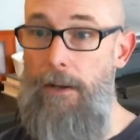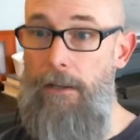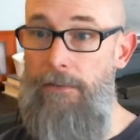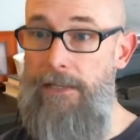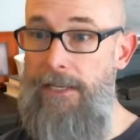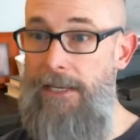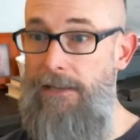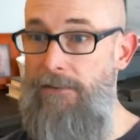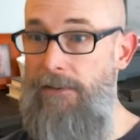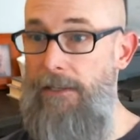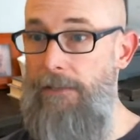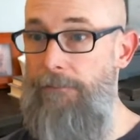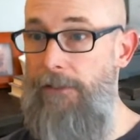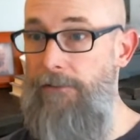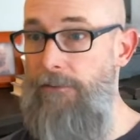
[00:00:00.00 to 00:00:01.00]
while the
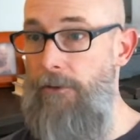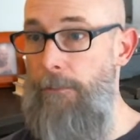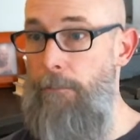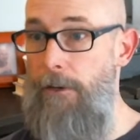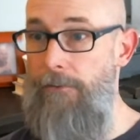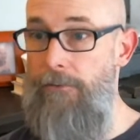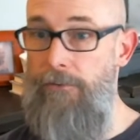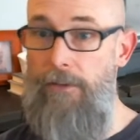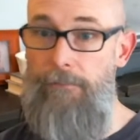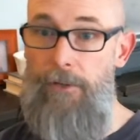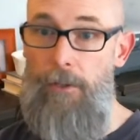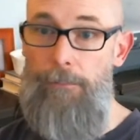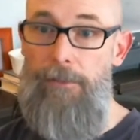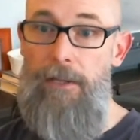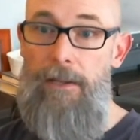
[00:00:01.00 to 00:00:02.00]
easing inflationary pressures have
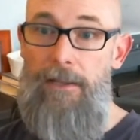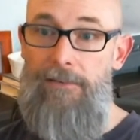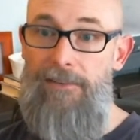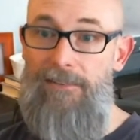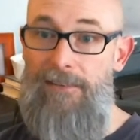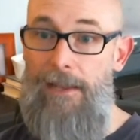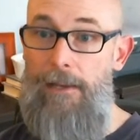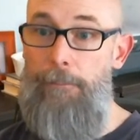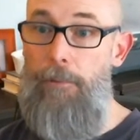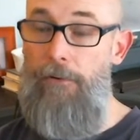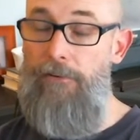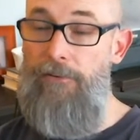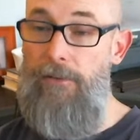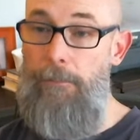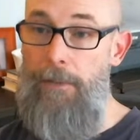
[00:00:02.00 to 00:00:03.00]
helped sustain
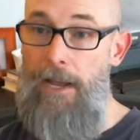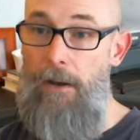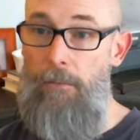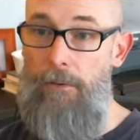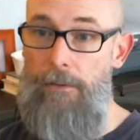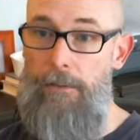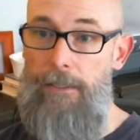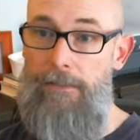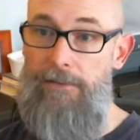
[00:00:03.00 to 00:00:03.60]
purchasing power.